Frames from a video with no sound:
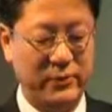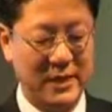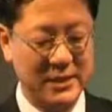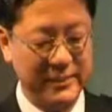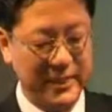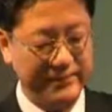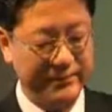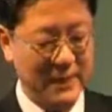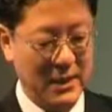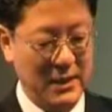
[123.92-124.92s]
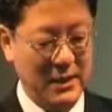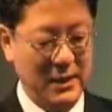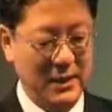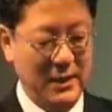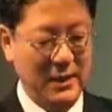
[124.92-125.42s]
plasma.
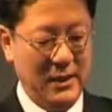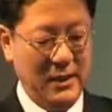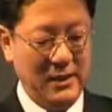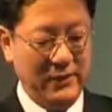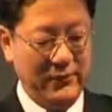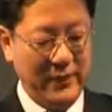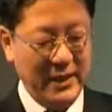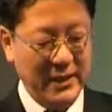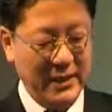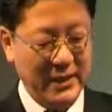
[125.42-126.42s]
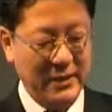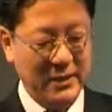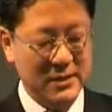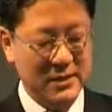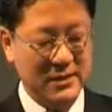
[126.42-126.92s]
And finally,
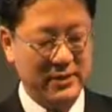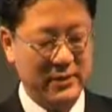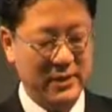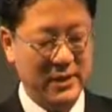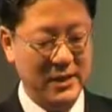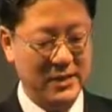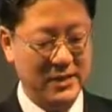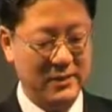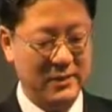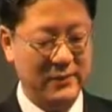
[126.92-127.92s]
this released